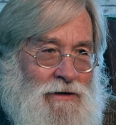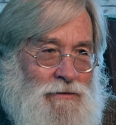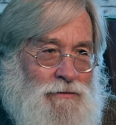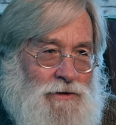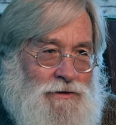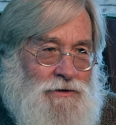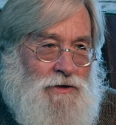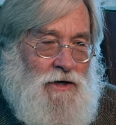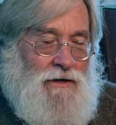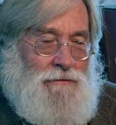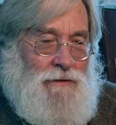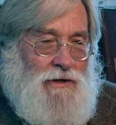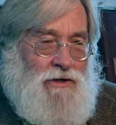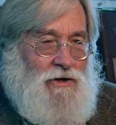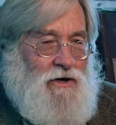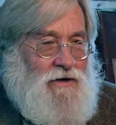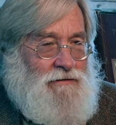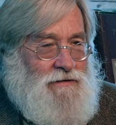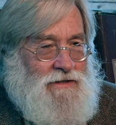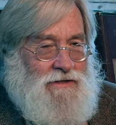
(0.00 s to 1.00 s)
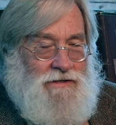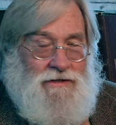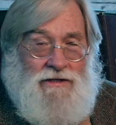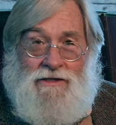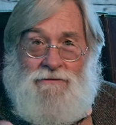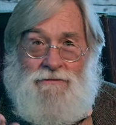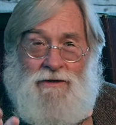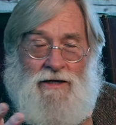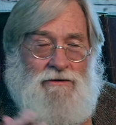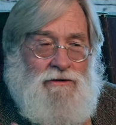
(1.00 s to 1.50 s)
We'll talk about all these
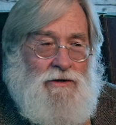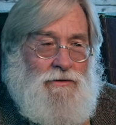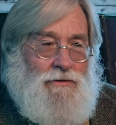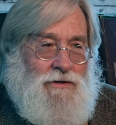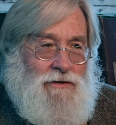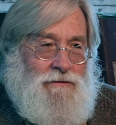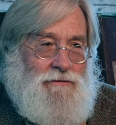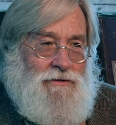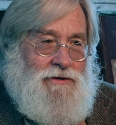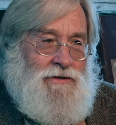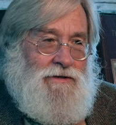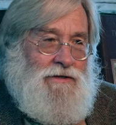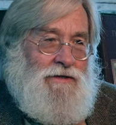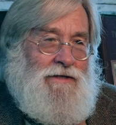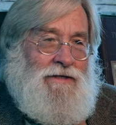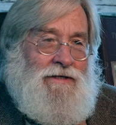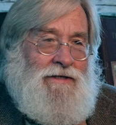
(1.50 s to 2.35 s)
things, by the way, with images.